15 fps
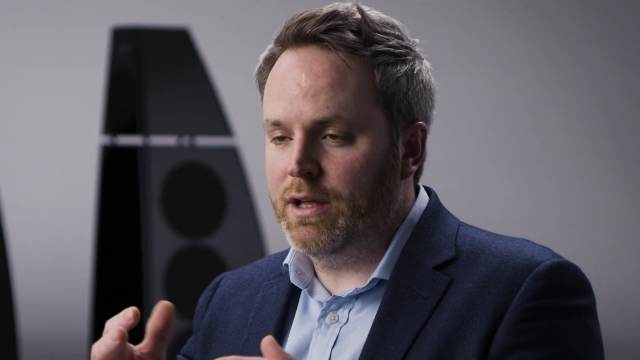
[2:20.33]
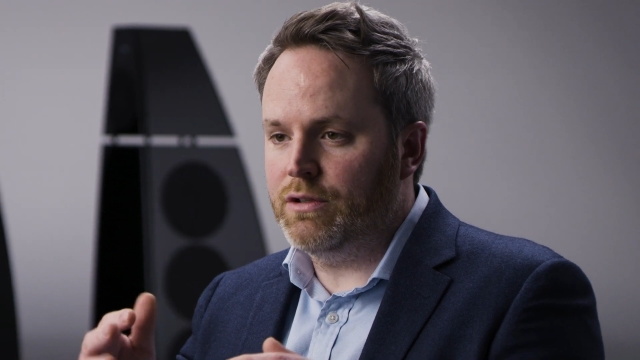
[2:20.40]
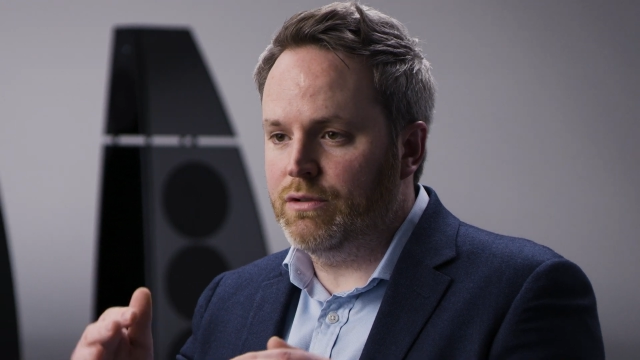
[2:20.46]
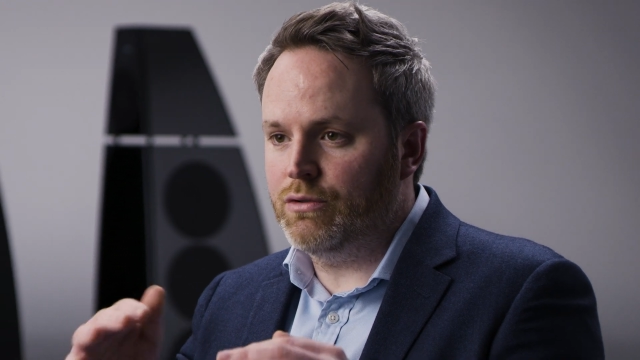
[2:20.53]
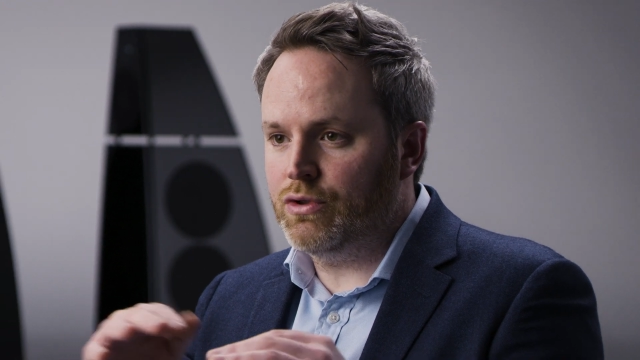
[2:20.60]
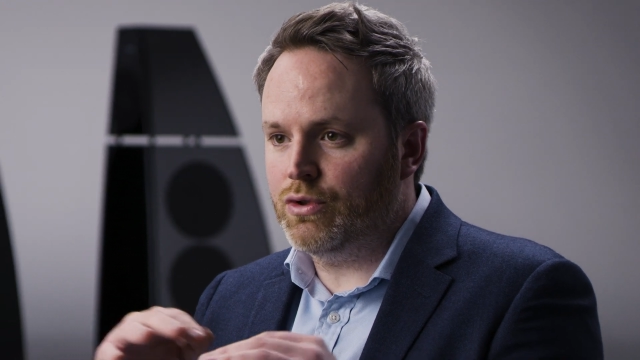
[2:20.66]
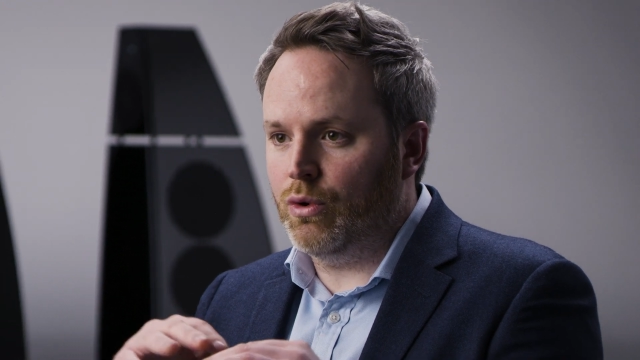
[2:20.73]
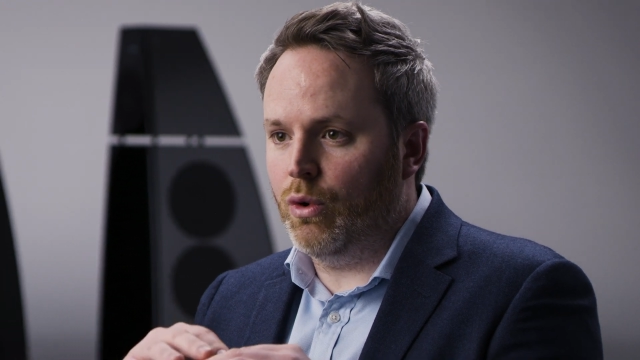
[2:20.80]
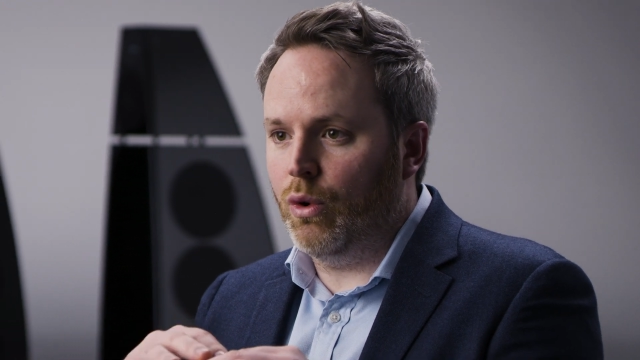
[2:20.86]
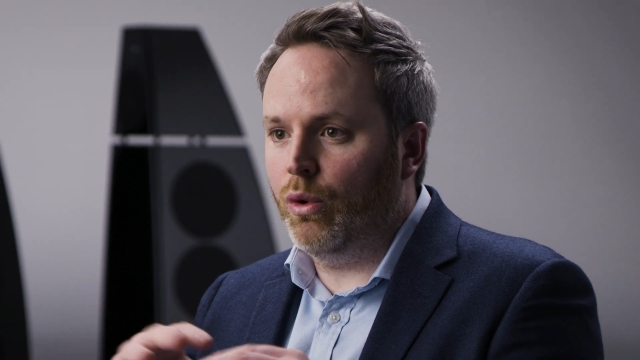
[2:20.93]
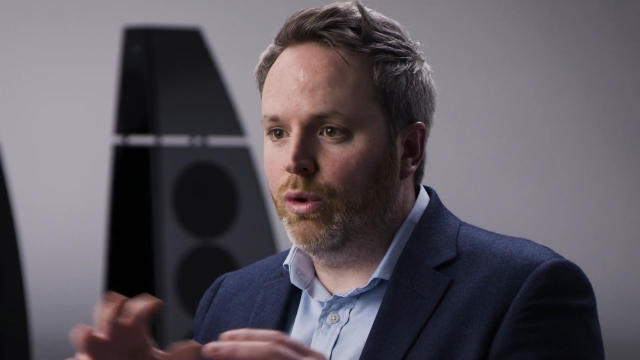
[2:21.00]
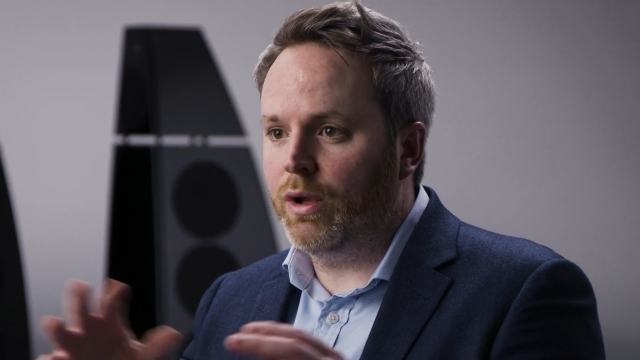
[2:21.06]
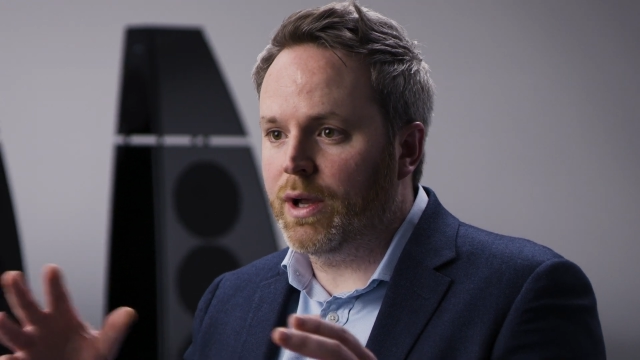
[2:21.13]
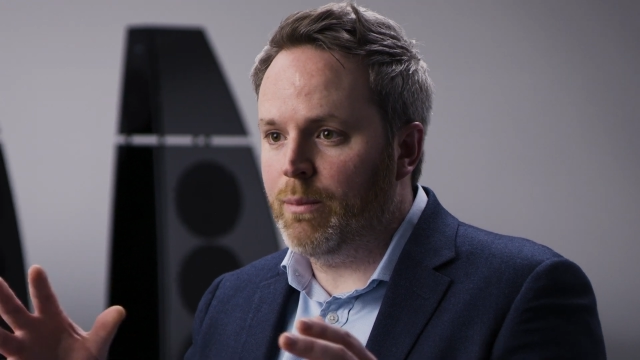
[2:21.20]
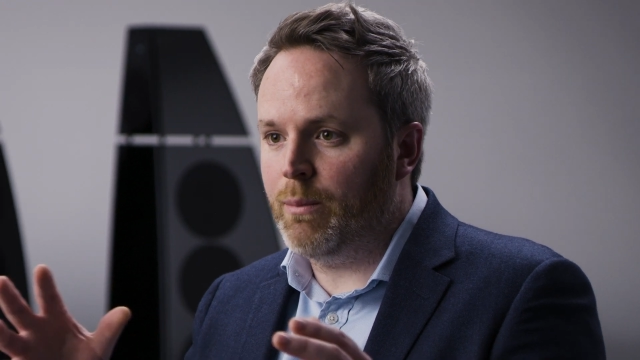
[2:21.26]
to ensure
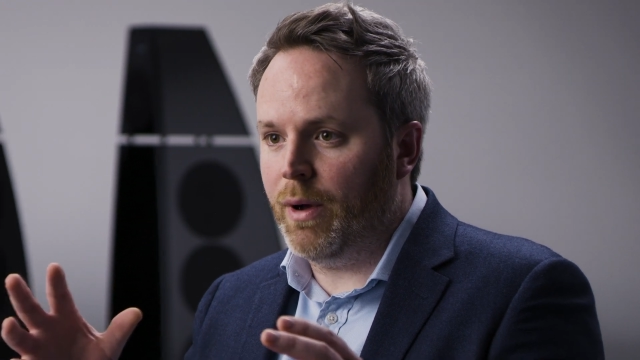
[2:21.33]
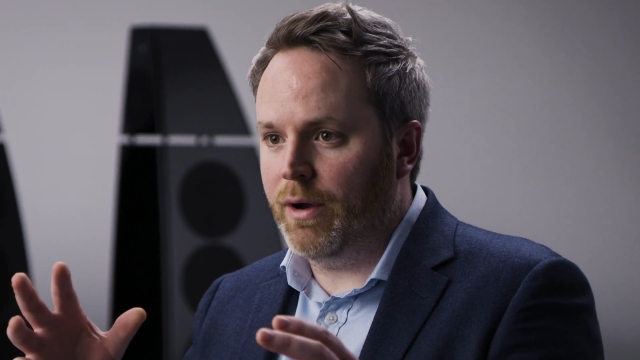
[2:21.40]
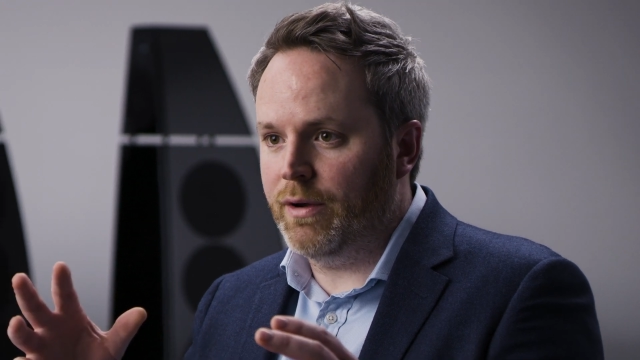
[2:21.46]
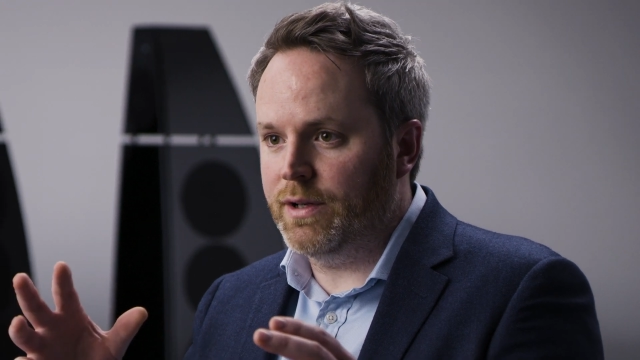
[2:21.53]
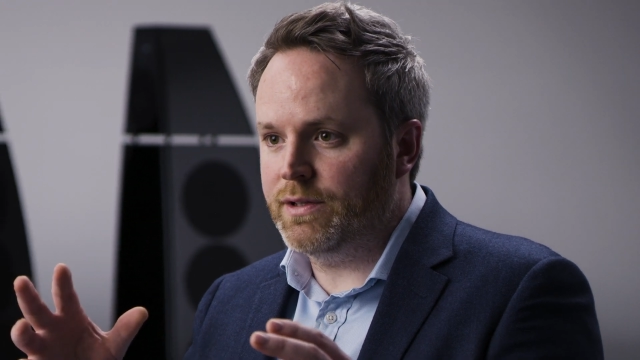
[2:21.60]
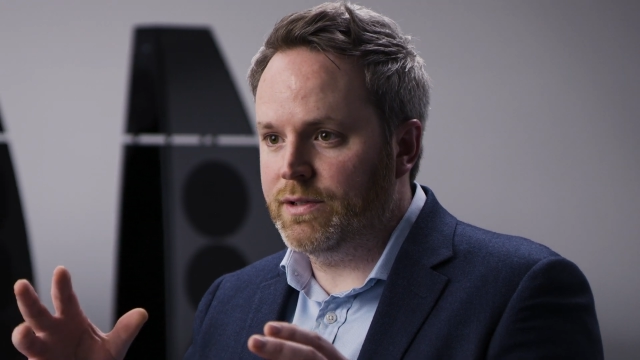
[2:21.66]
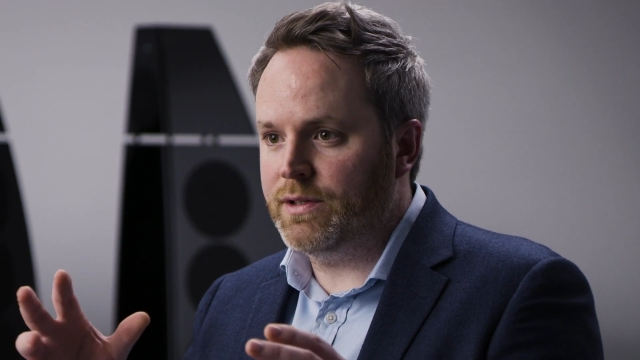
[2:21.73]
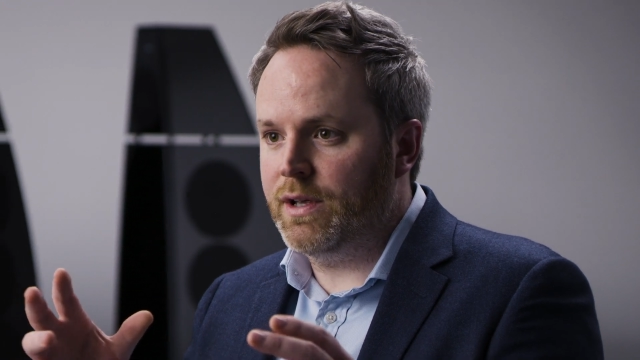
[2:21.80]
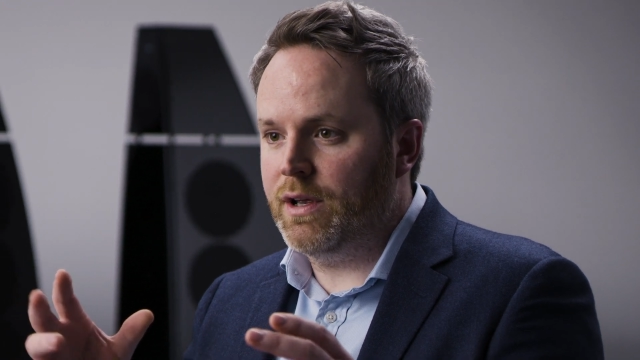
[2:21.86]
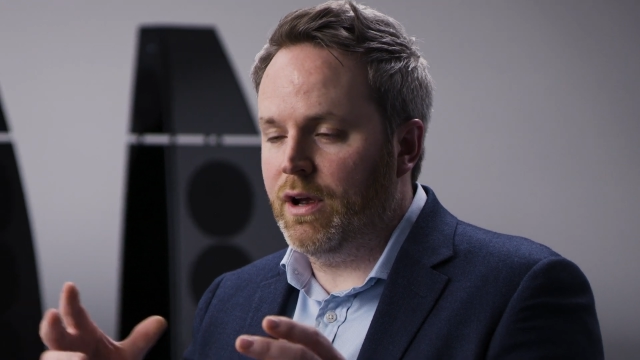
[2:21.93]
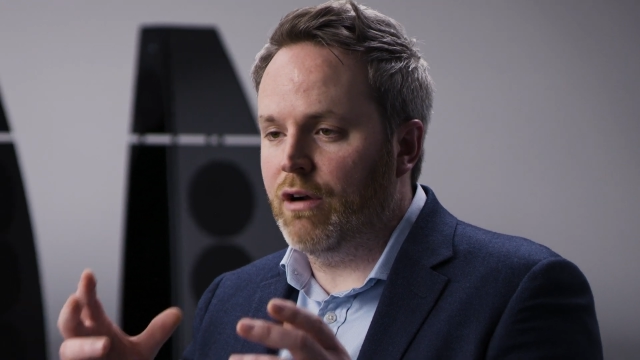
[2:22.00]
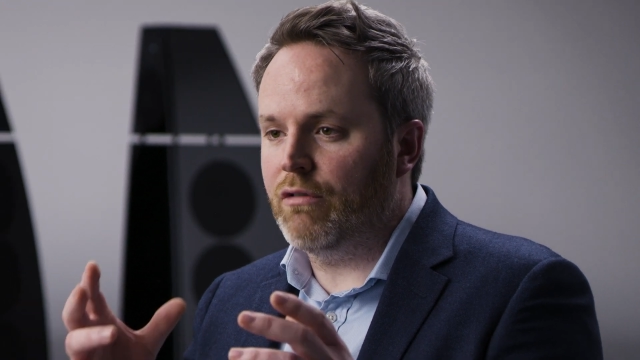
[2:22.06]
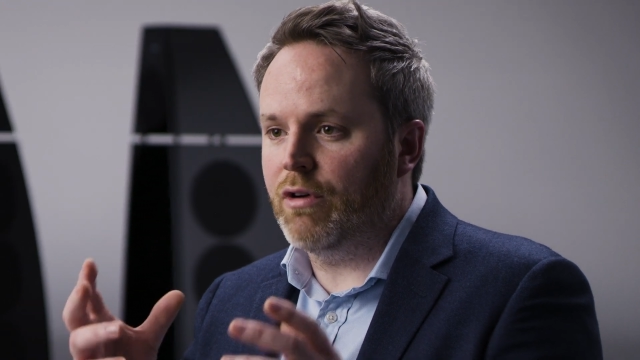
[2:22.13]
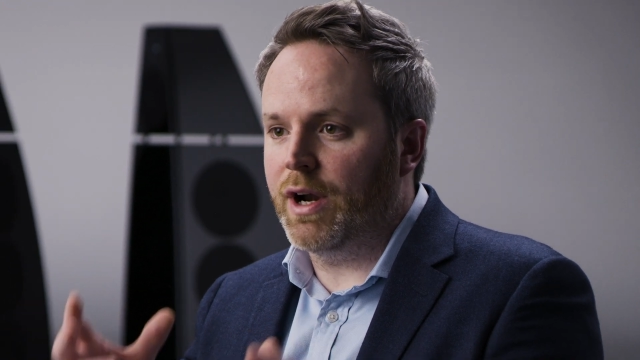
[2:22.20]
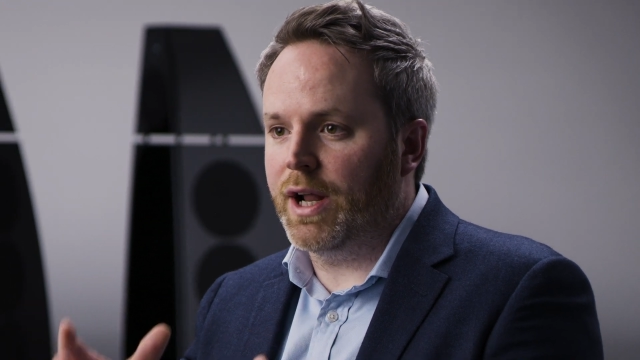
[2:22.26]
all the components
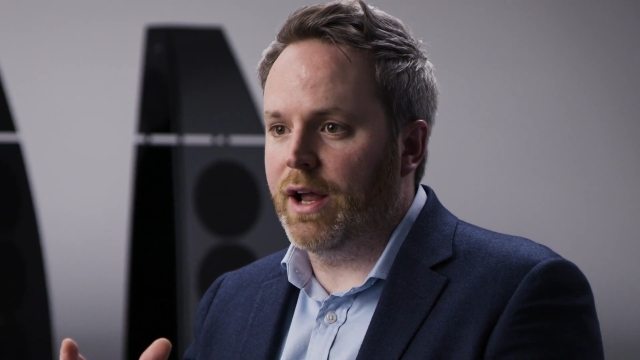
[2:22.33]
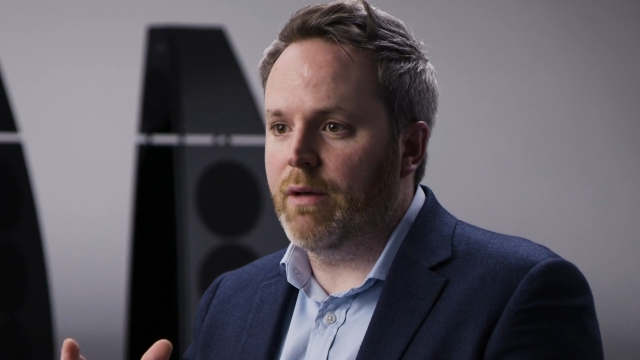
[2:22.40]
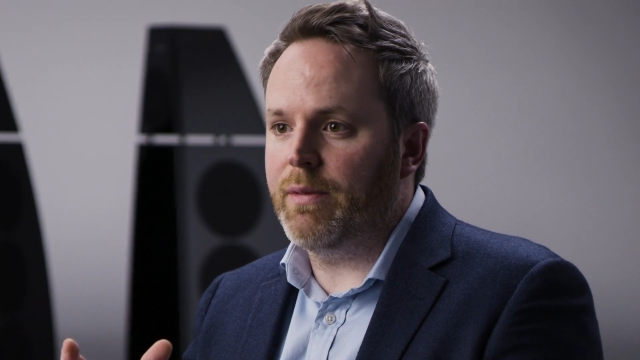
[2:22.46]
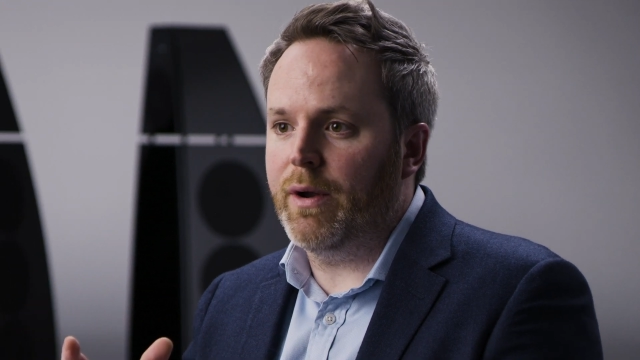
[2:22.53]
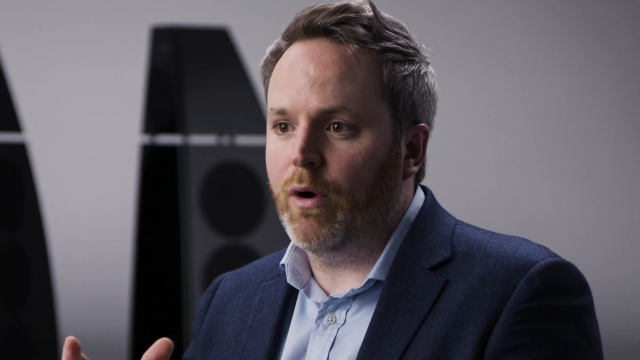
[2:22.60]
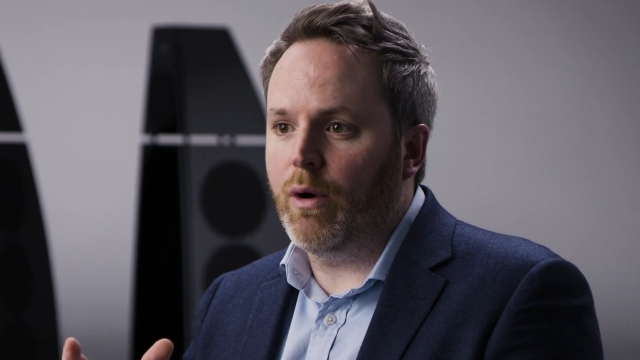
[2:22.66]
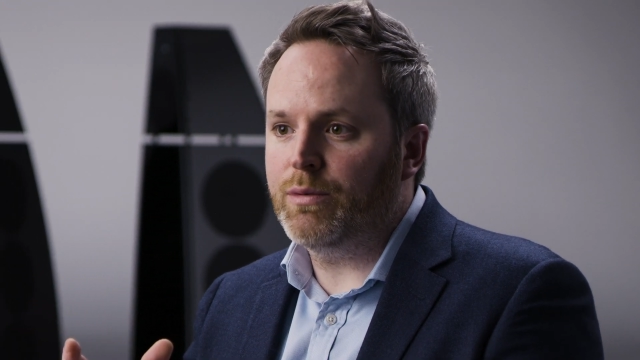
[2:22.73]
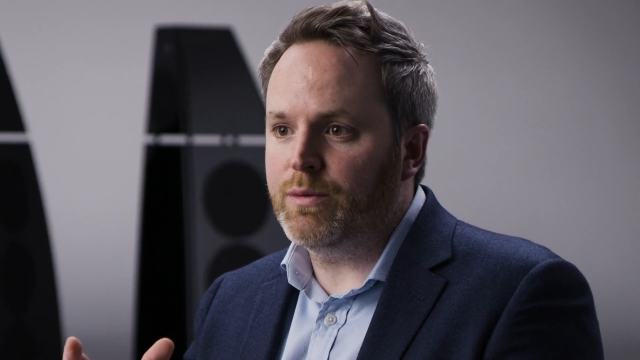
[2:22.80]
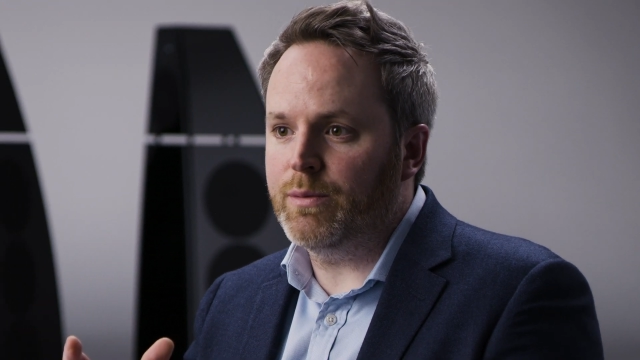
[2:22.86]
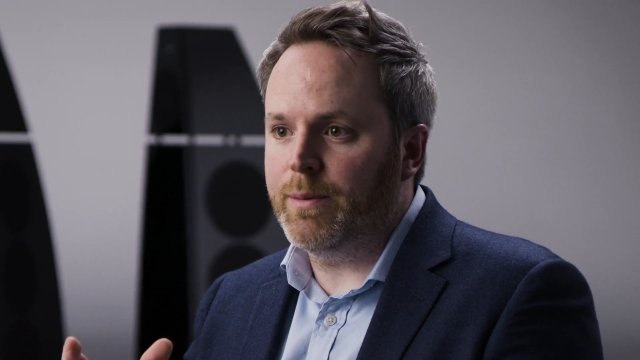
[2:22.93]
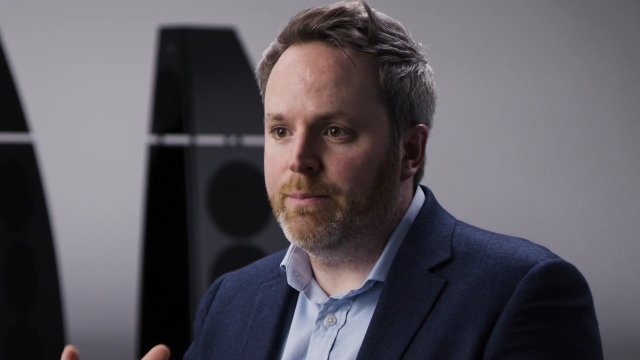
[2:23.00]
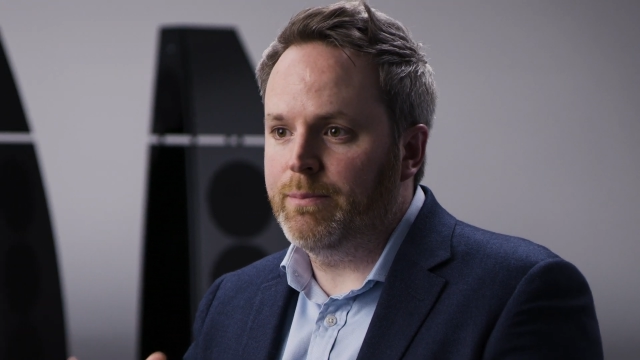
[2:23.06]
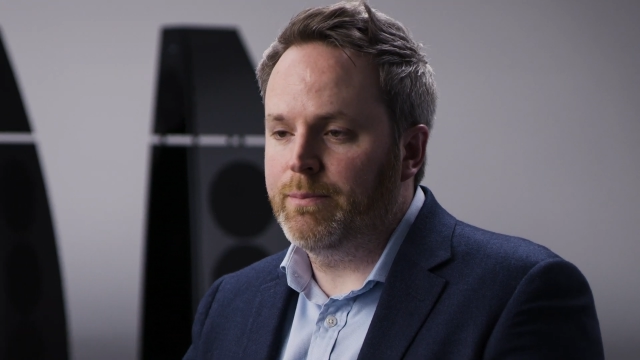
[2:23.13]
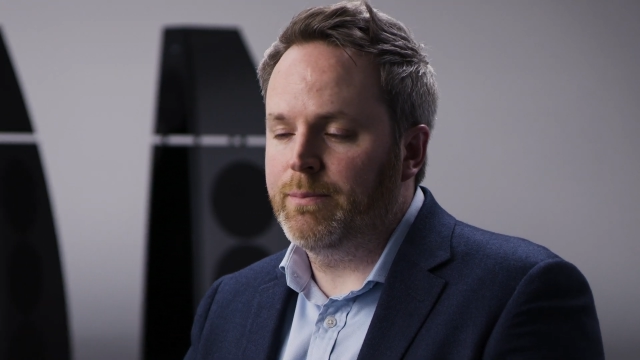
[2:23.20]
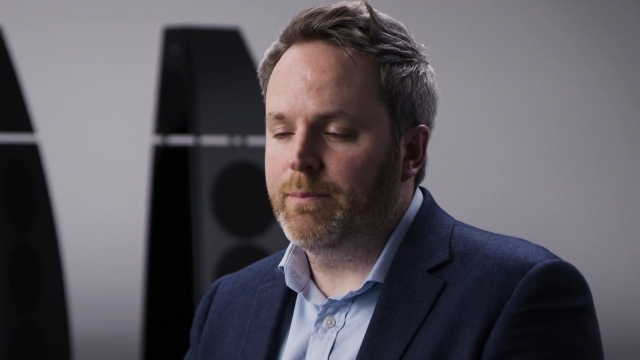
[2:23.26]
are running at their optimum.